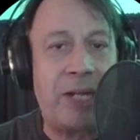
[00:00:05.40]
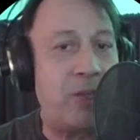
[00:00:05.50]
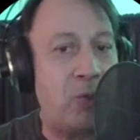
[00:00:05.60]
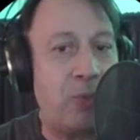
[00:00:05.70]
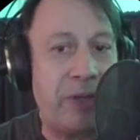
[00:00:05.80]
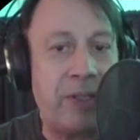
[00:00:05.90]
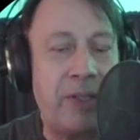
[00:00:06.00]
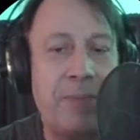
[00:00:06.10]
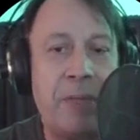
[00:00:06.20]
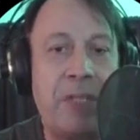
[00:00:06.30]
Cuebric,
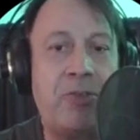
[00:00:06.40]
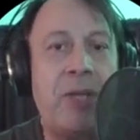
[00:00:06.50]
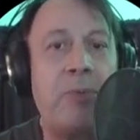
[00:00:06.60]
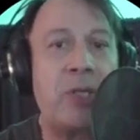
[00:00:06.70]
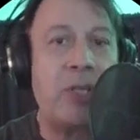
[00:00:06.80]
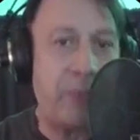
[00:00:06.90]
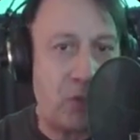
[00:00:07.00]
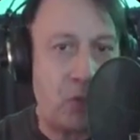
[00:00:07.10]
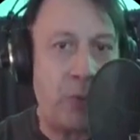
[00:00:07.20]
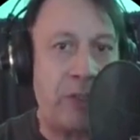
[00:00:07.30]
and today we're going to be
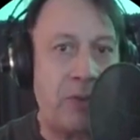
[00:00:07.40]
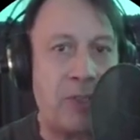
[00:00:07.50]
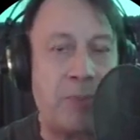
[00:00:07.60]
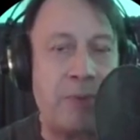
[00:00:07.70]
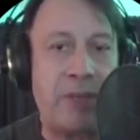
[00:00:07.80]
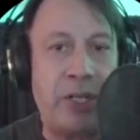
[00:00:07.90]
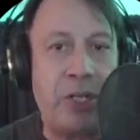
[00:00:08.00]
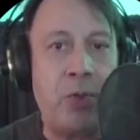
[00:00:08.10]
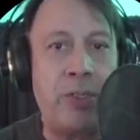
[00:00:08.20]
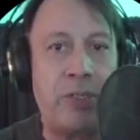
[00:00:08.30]
showing you some of the
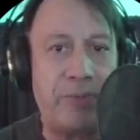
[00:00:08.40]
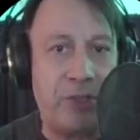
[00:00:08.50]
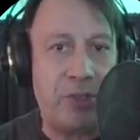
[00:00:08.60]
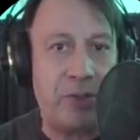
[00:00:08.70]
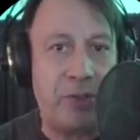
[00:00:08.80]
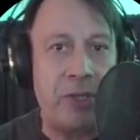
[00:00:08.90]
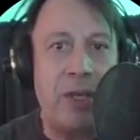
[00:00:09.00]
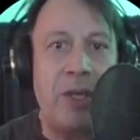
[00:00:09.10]
newest features,